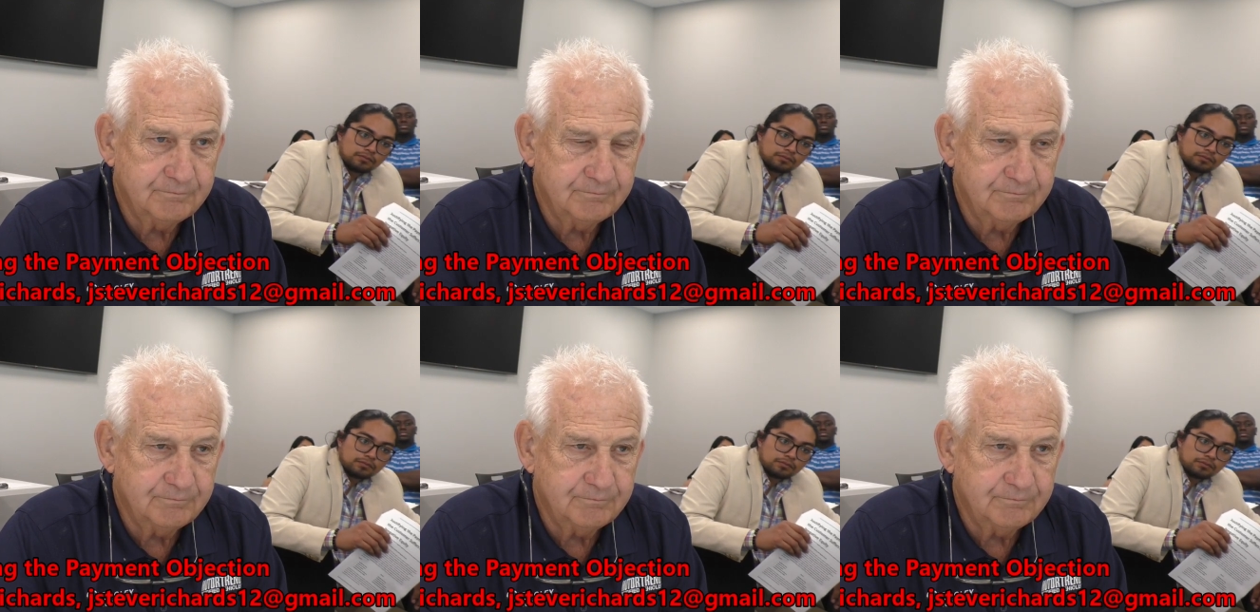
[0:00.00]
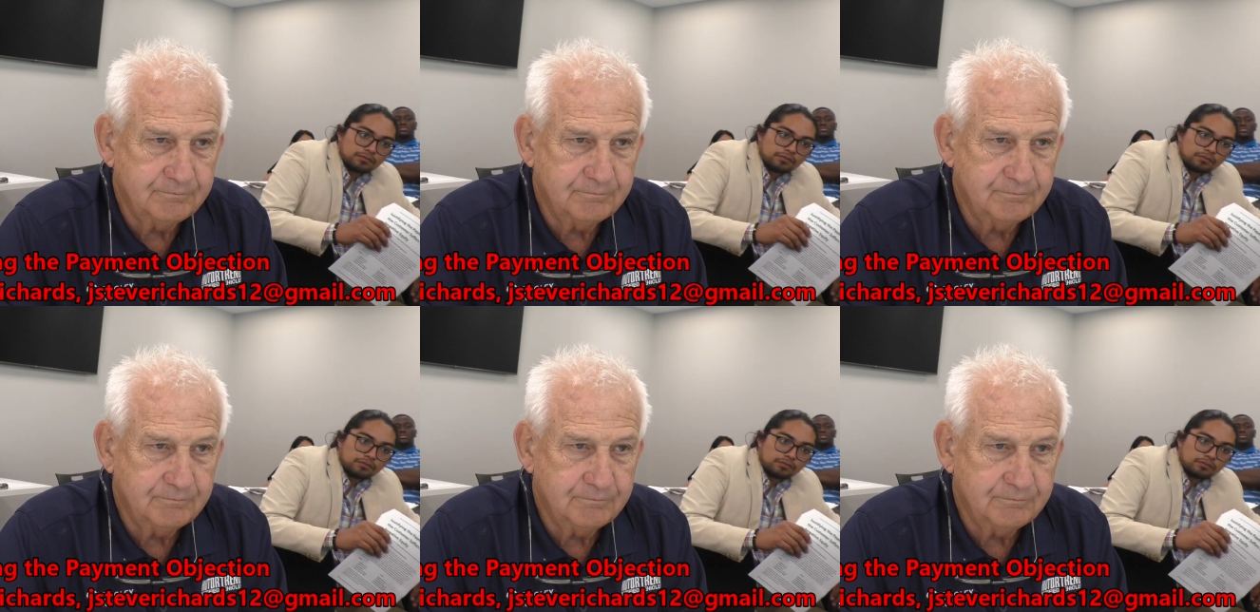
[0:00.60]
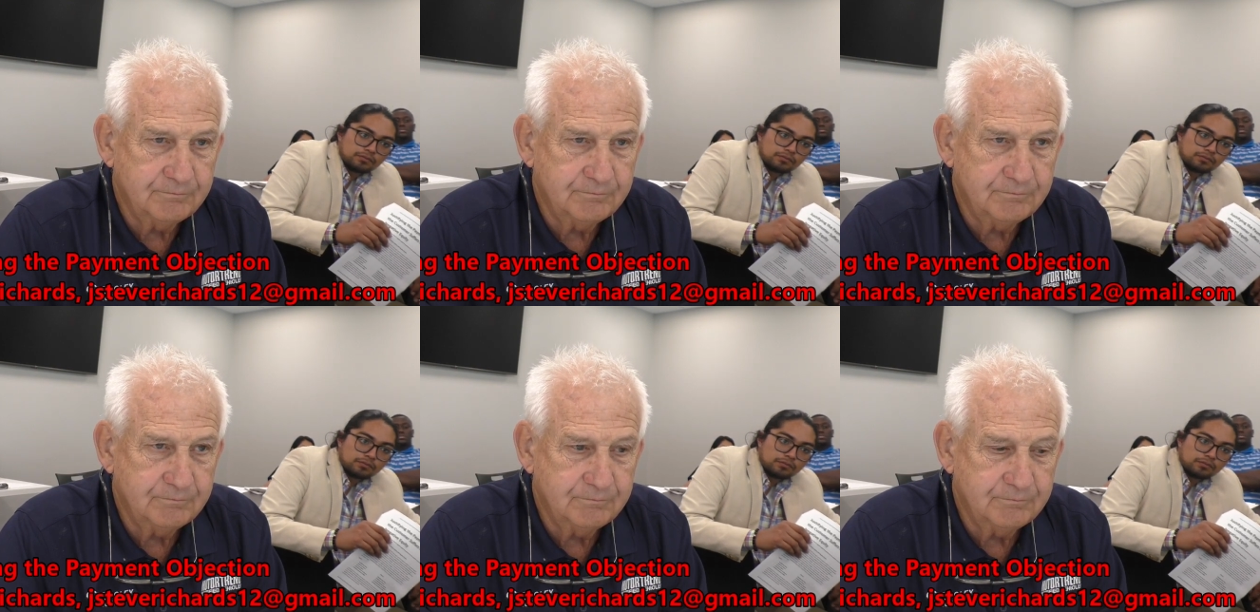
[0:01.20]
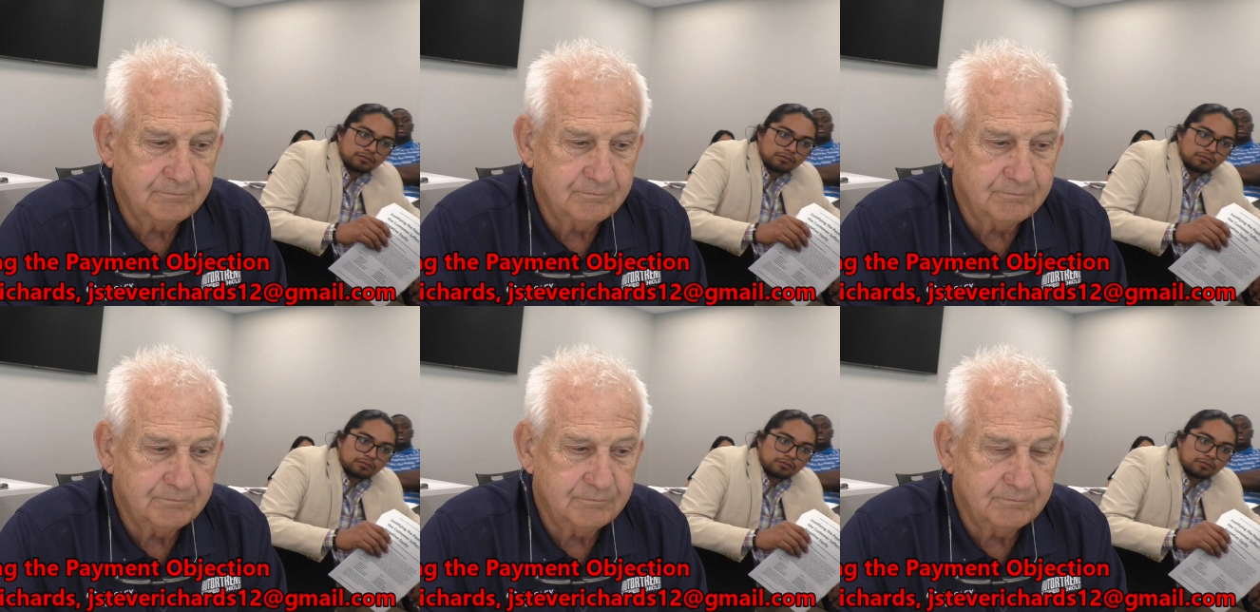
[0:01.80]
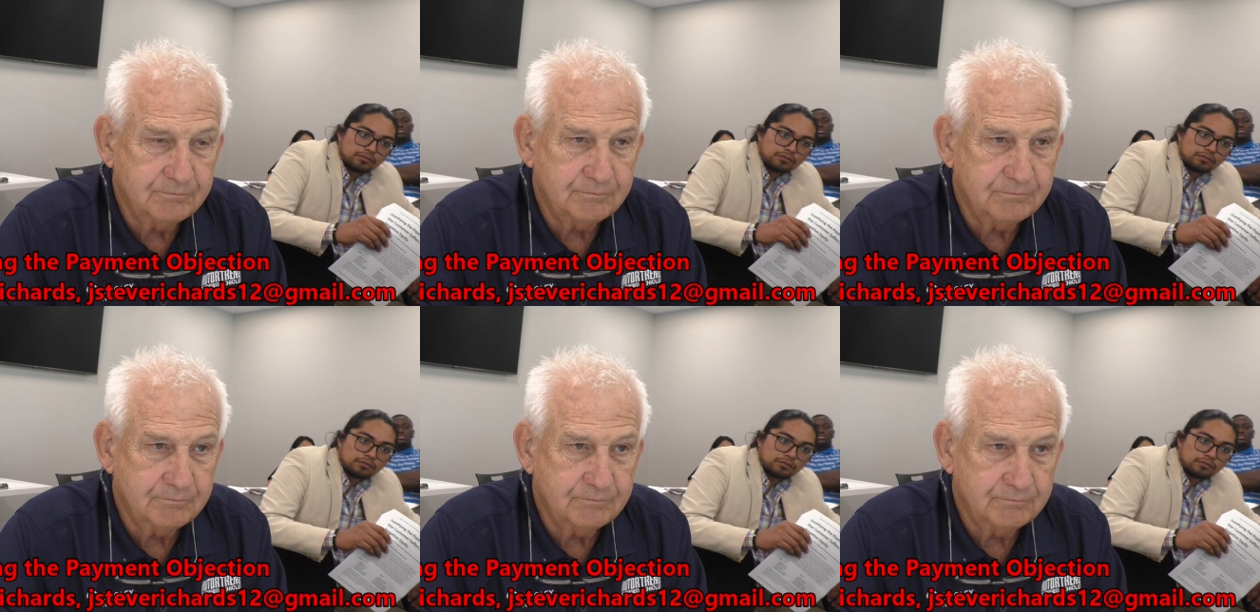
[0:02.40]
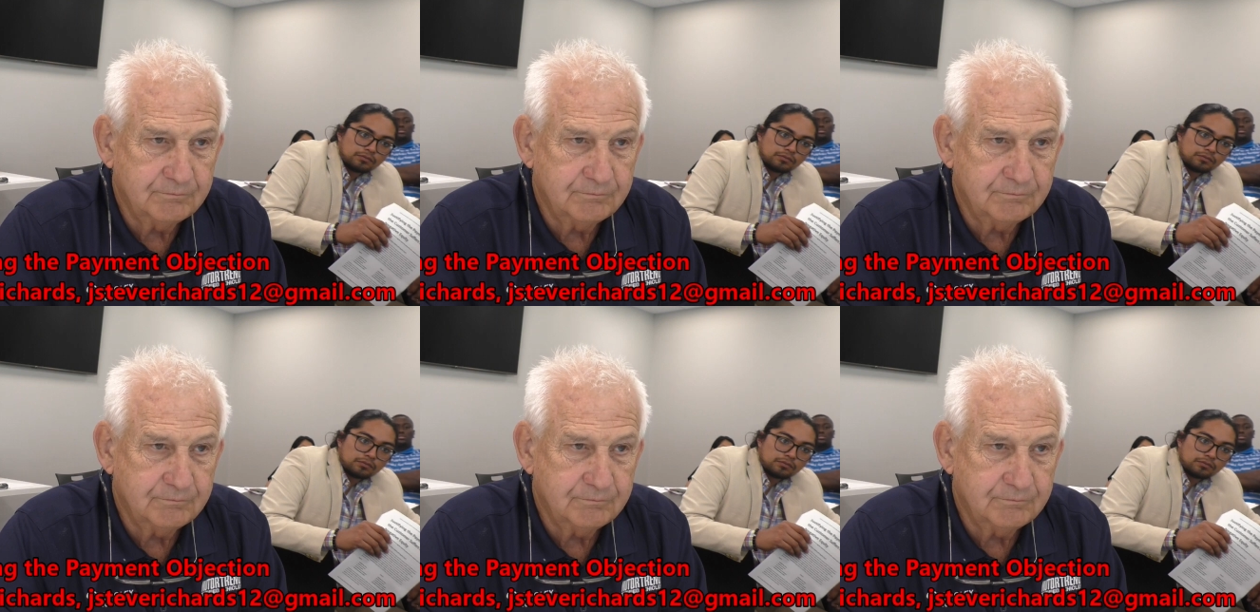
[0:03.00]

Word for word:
Speaker 1: because I just ballparked the $45K, like...